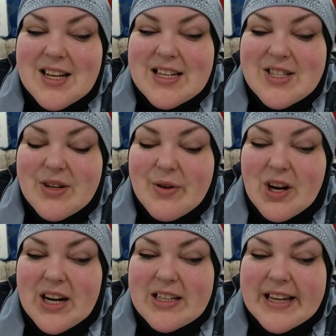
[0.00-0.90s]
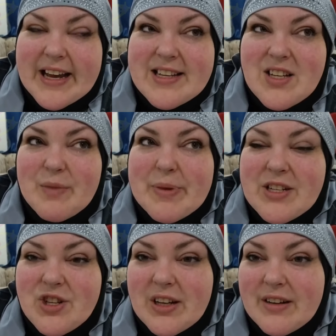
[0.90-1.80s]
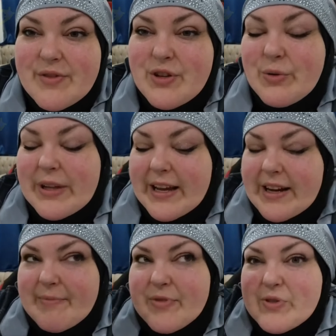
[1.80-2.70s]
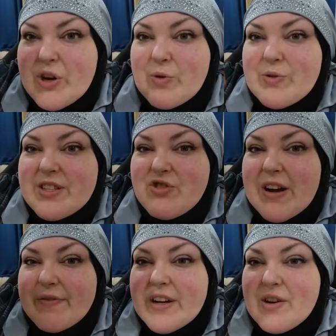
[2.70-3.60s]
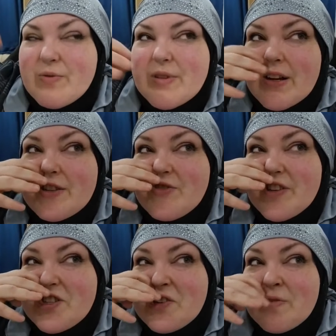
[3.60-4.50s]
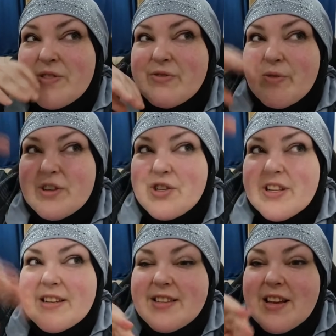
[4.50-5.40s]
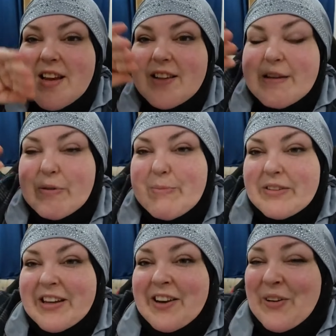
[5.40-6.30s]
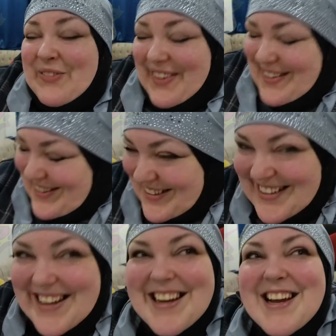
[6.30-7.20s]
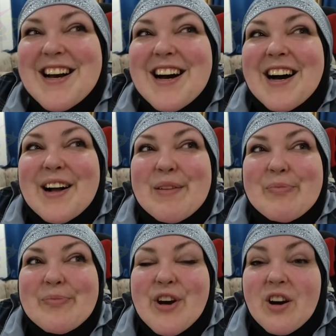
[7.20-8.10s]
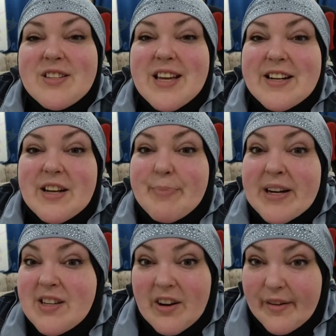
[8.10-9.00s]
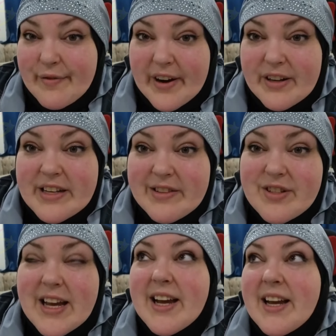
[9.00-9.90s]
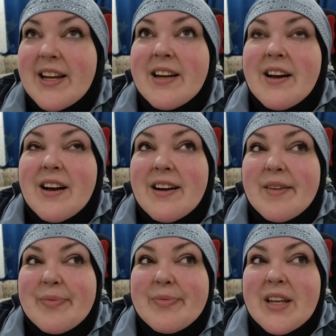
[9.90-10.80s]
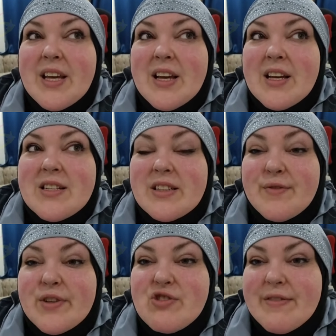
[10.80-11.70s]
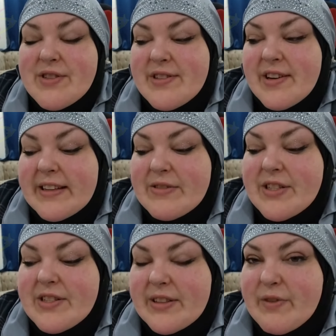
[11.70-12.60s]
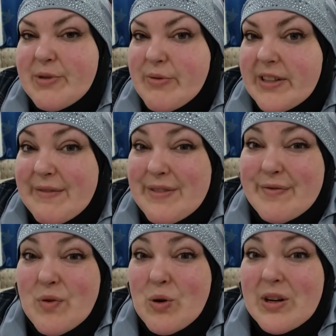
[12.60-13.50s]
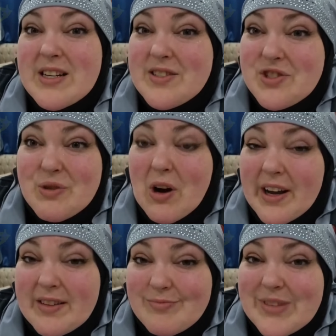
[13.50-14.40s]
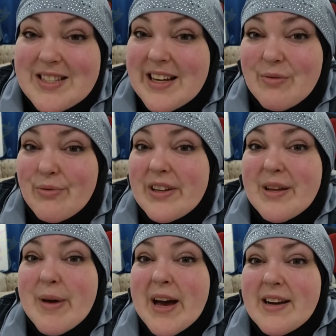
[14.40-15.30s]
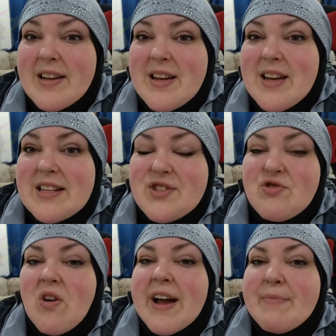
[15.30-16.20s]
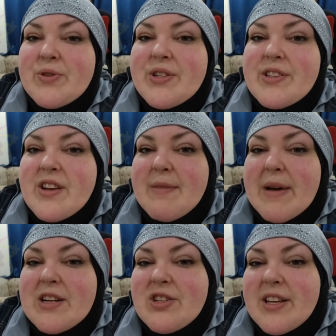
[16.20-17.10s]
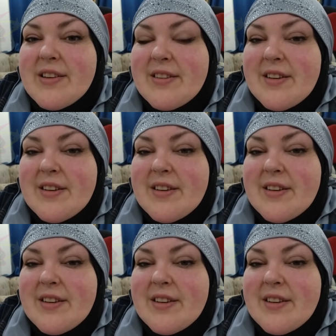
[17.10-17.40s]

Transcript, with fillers: It's so hot. Like I saw a picture of you know like um those cones, the traffic cone, the construction cones, those orange things. Mm-hmm. They were melted over. um, cars caught a bus caught on fire the other day. Um, delivery drivers are not allowed to deliver between 11 and 4 because it's too hot. It's like really bad. It's dry most of the time actually.